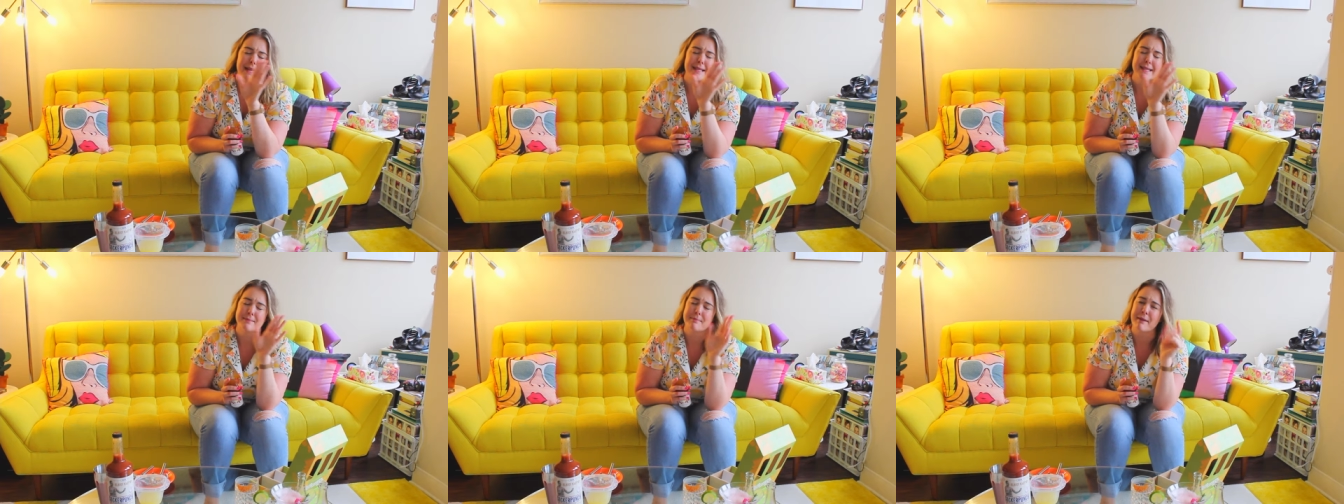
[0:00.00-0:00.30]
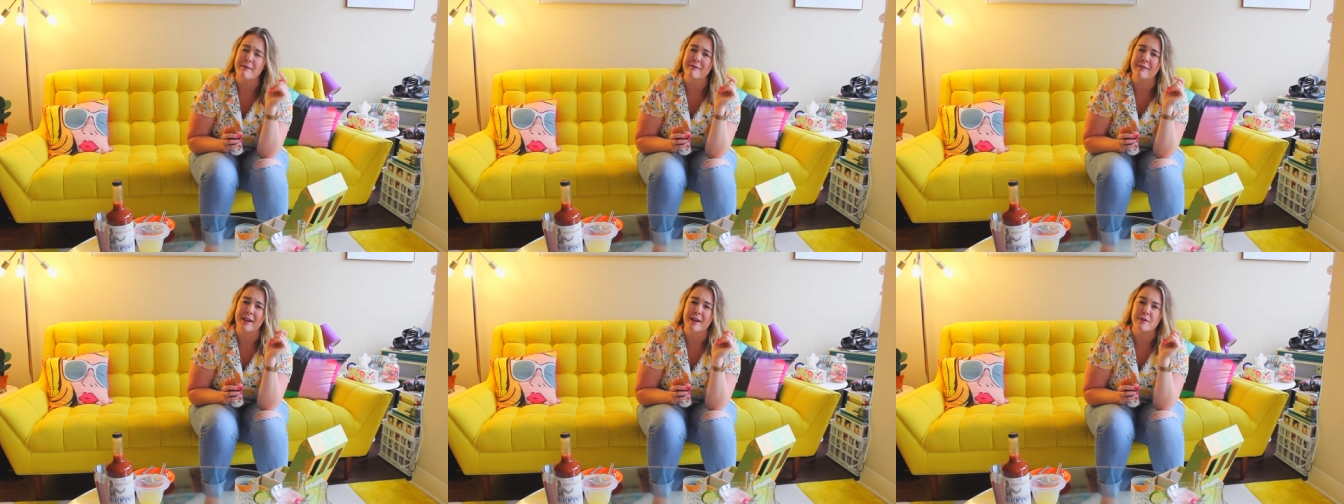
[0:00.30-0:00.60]
It's
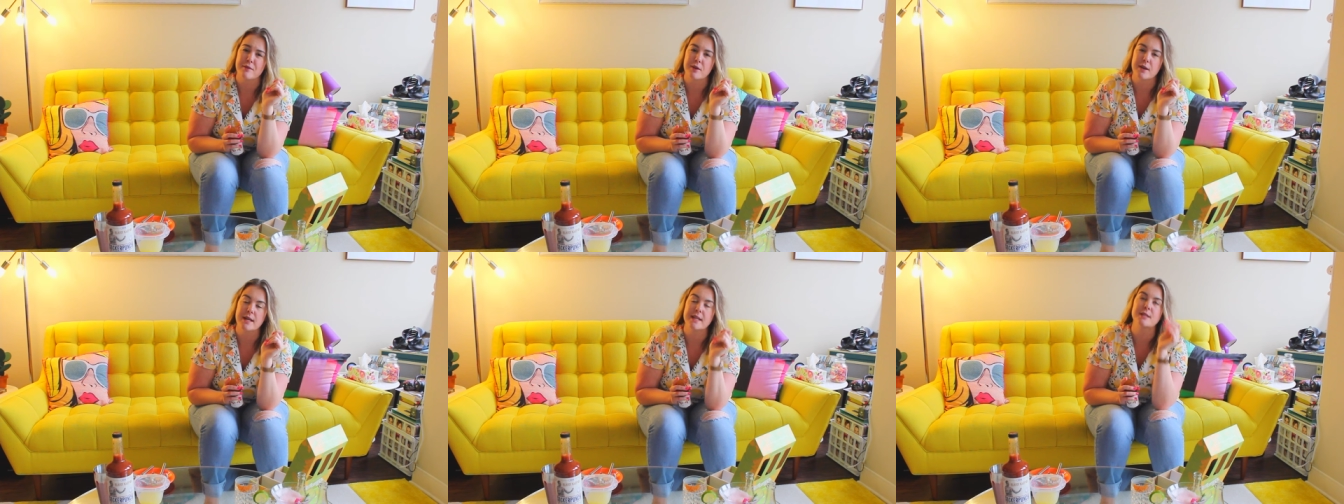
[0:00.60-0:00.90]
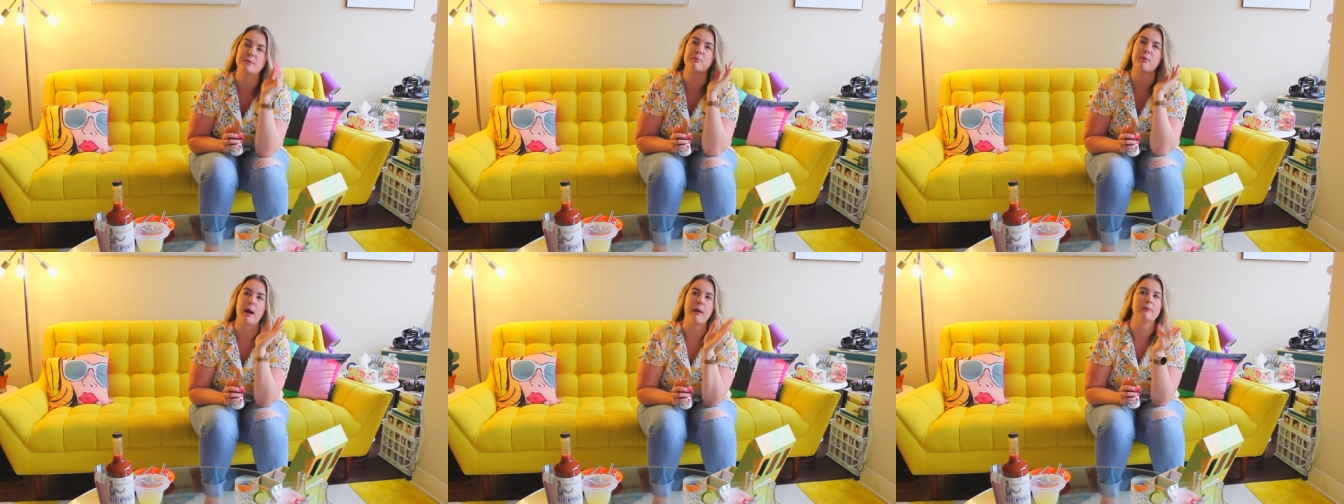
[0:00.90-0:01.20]
my favorite.
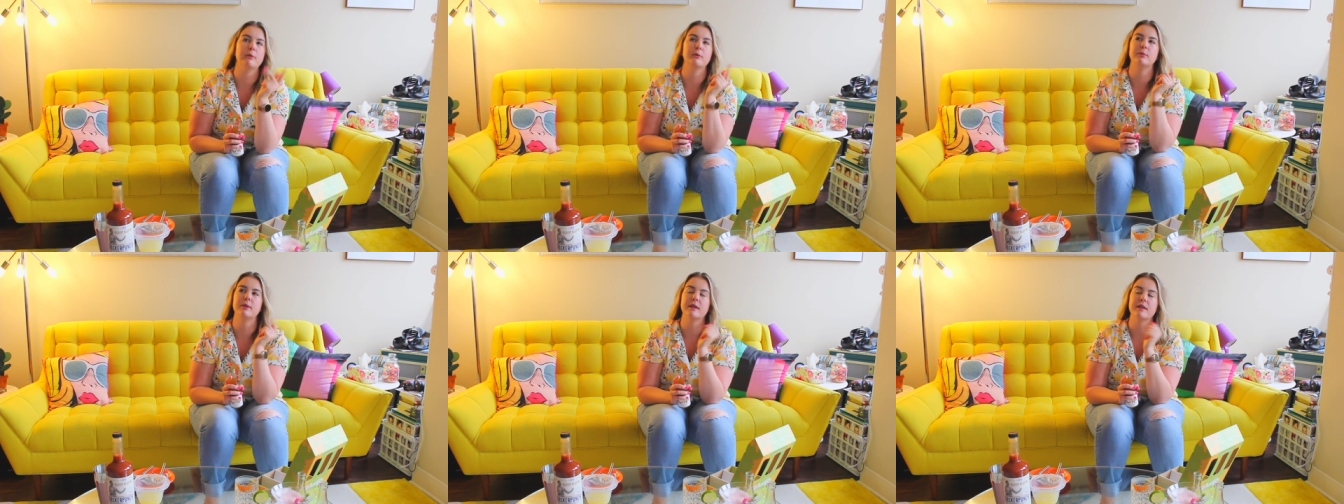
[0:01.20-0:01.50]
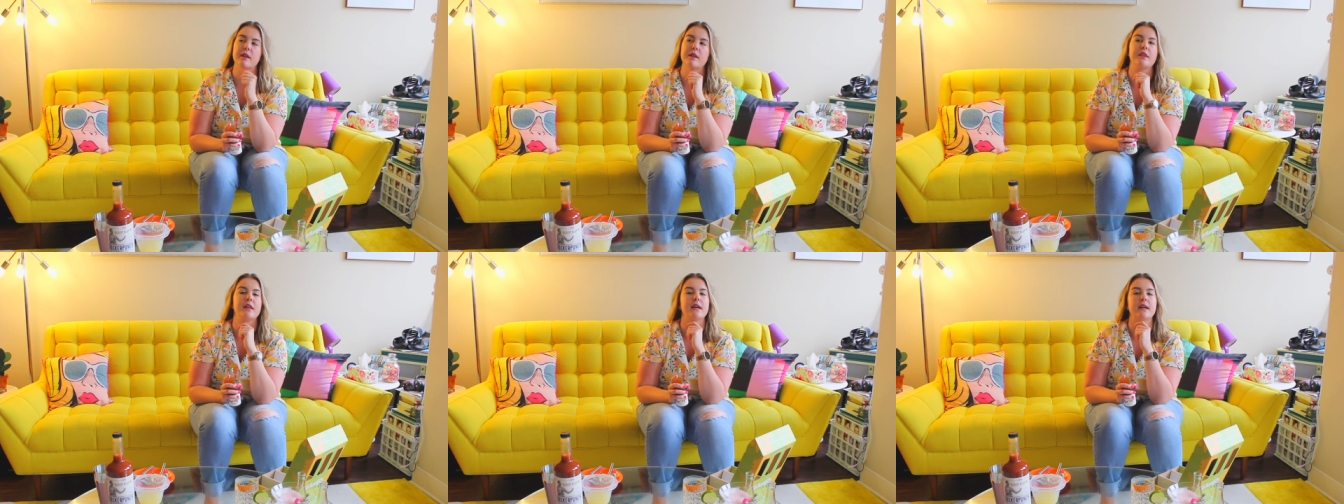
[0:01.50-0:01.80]
It's probably
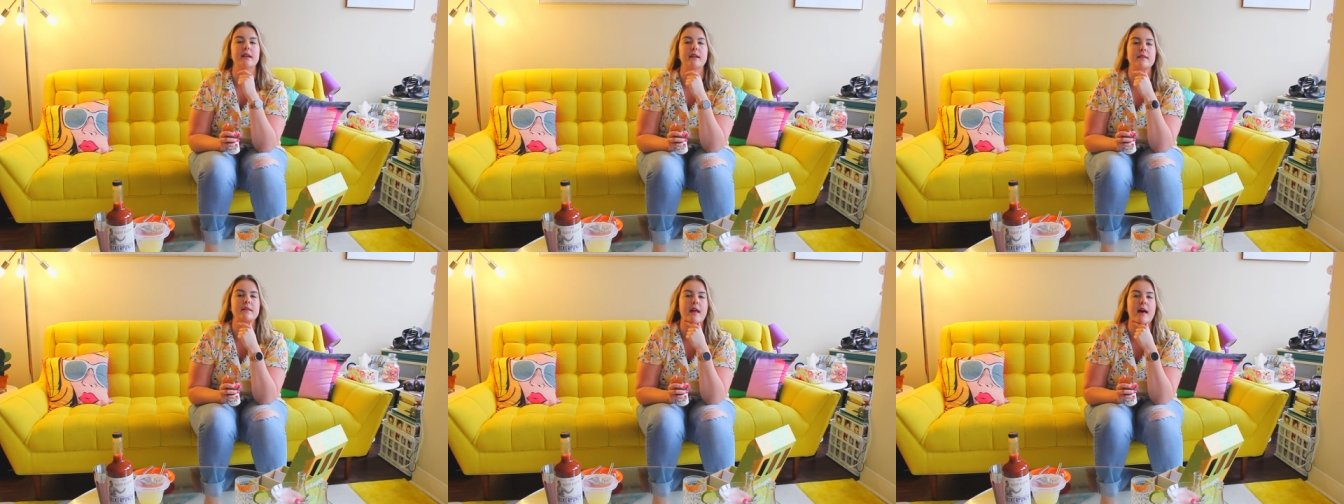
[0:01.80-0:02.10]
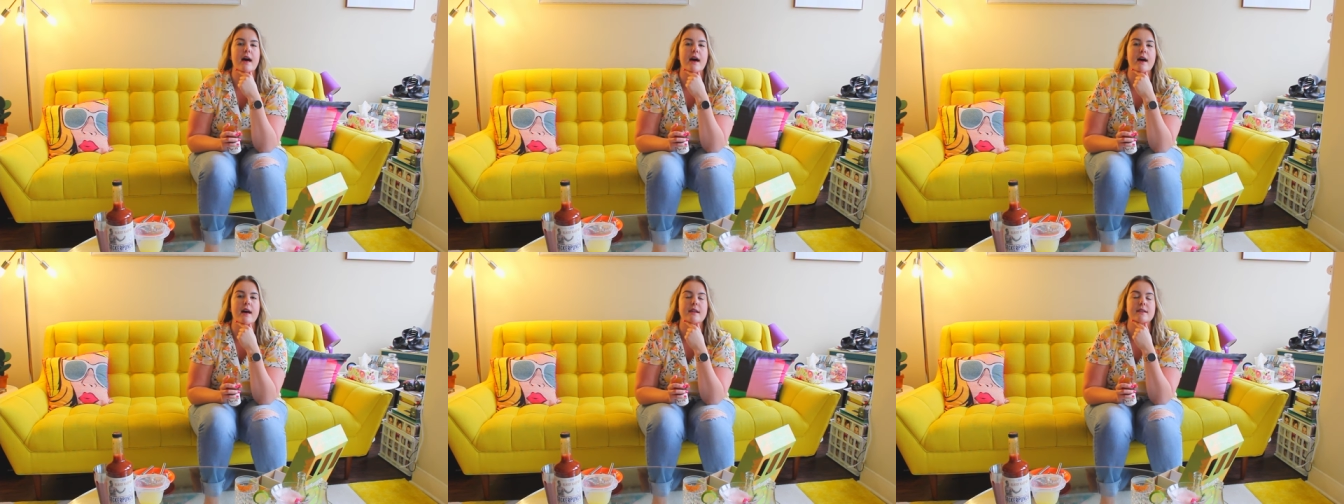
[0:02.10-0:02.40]
the thing
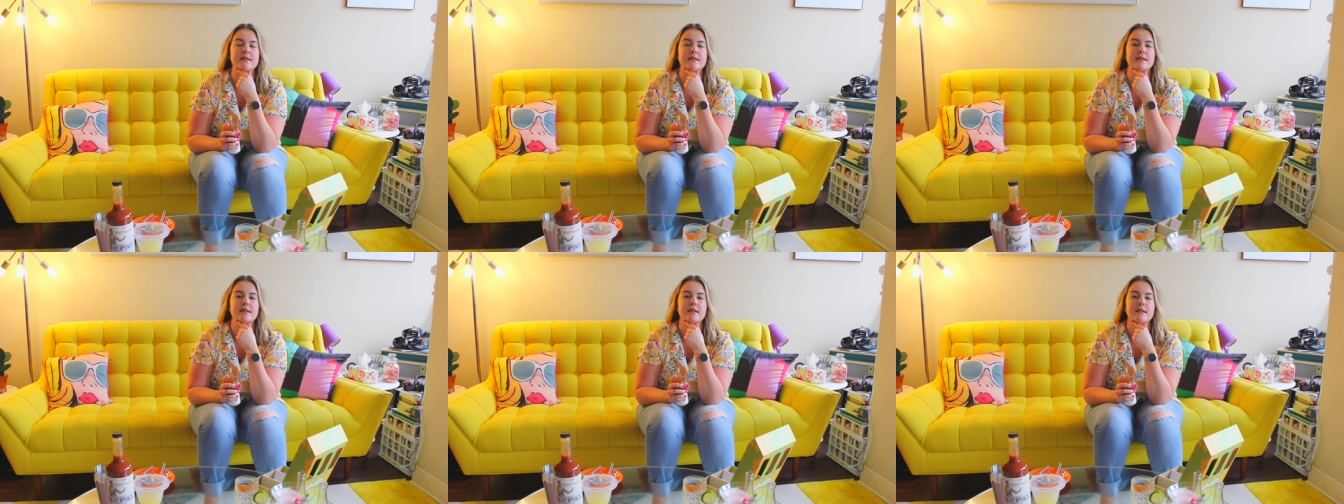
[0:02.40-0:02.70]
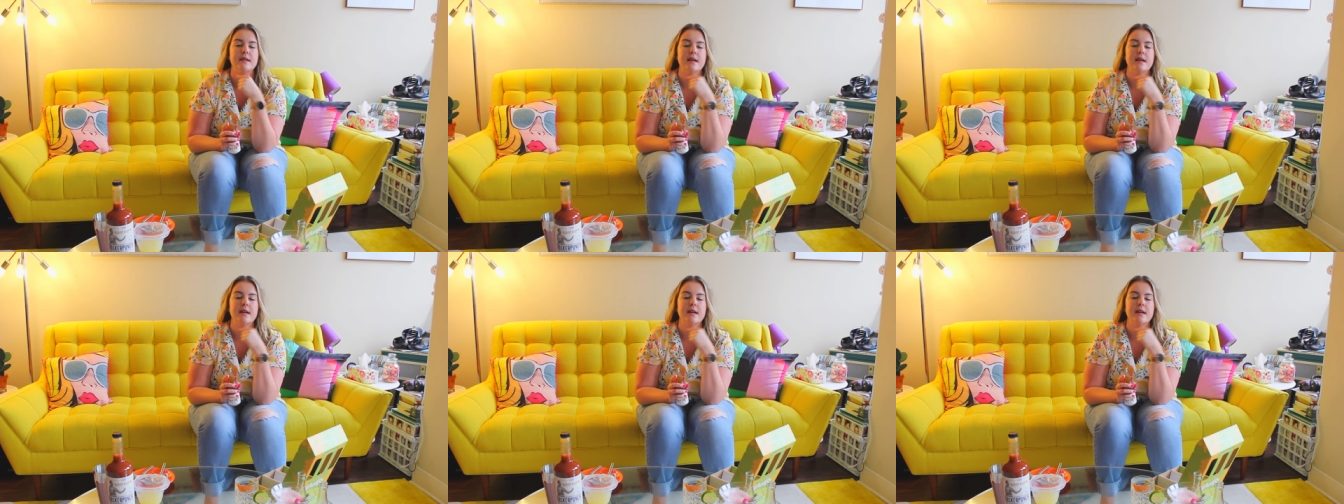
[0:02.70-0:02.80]
that